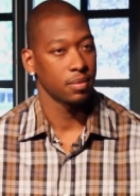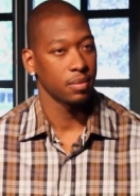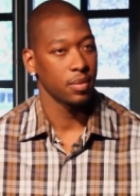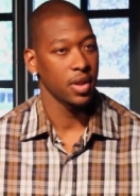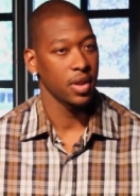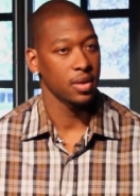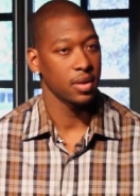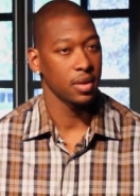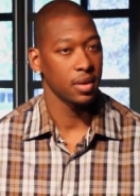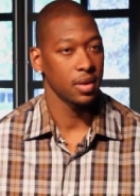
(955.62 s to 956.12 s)

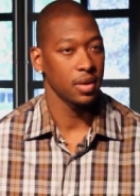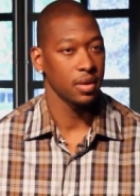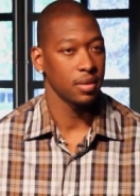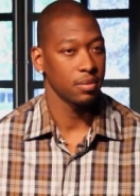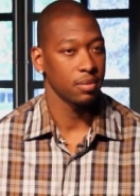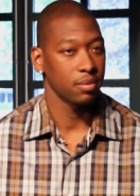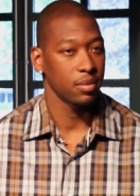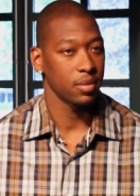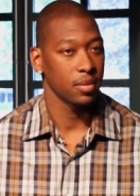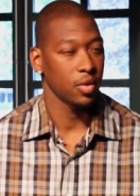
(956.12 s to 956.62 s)
basically
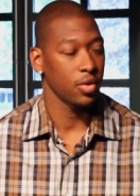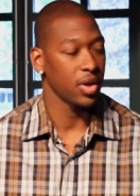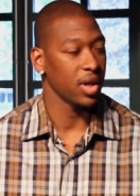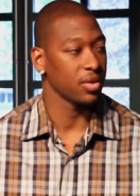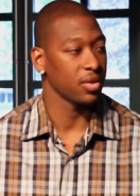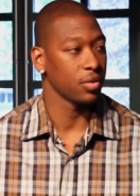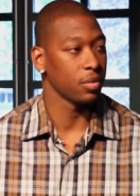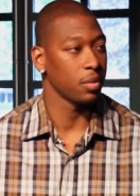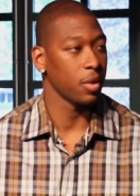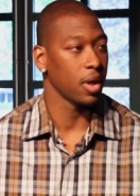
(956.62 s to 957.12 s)

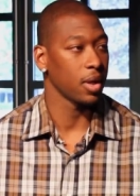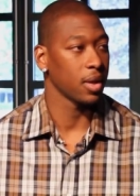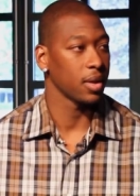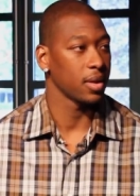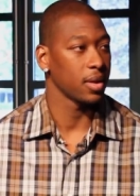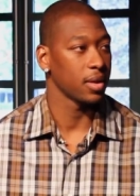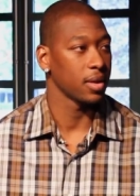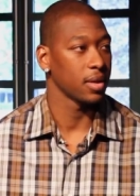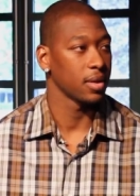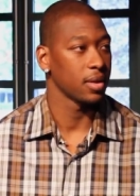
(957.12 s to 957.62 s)
grassroots
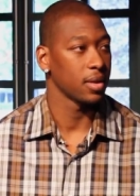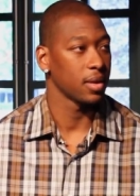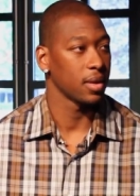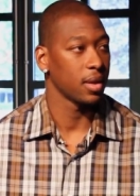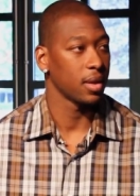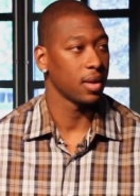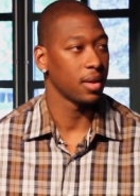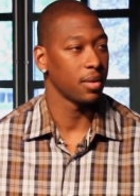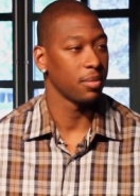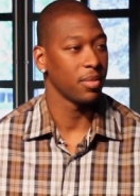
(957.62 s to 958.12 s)
marketing,
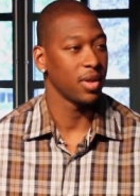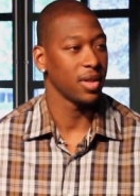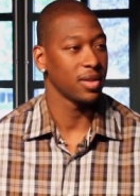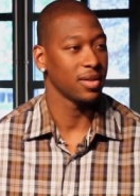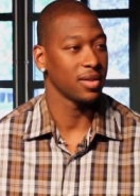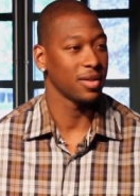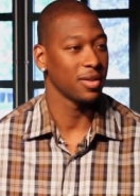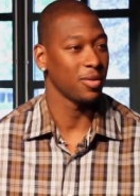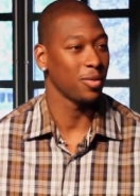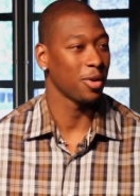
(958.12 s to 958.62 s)
um,
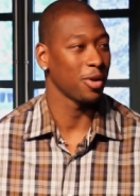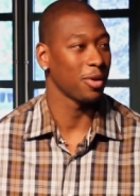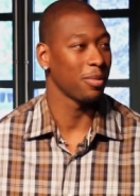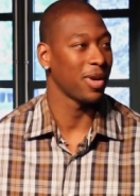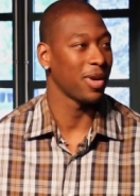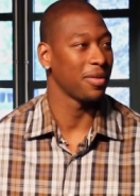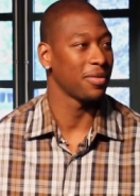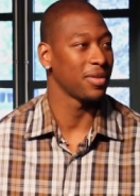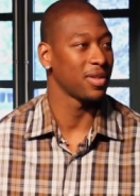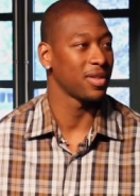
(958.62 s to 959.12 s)
basically word of
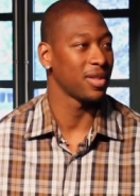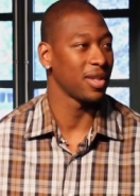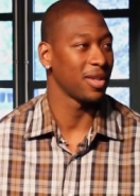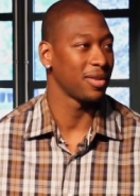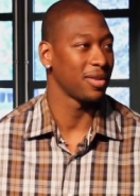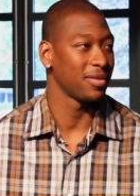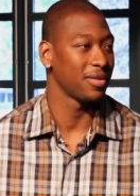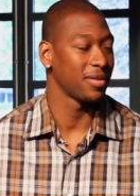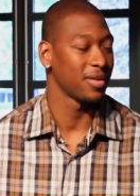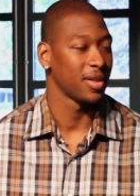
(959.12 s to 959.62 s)
mouth
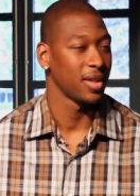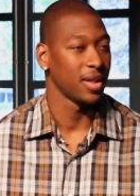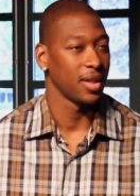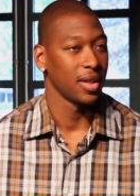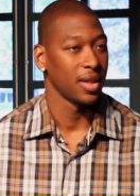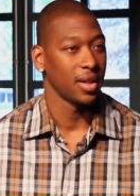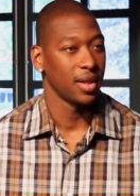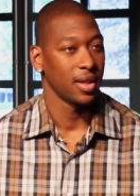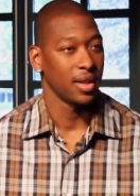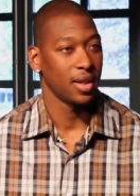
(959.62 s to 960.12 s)
itself.
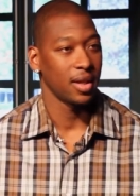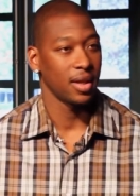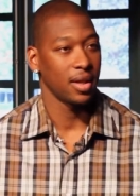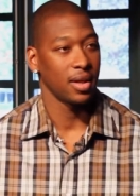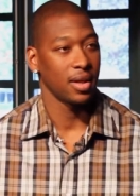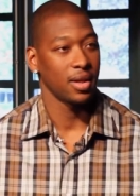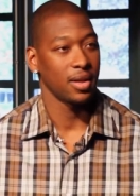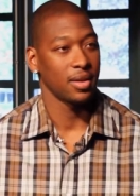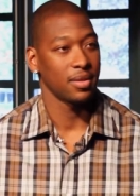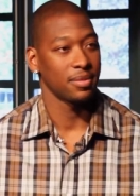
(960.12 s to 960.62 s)

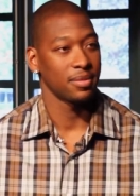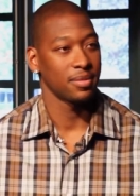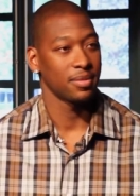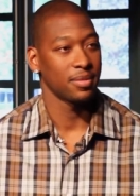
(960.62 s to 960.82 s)
Um,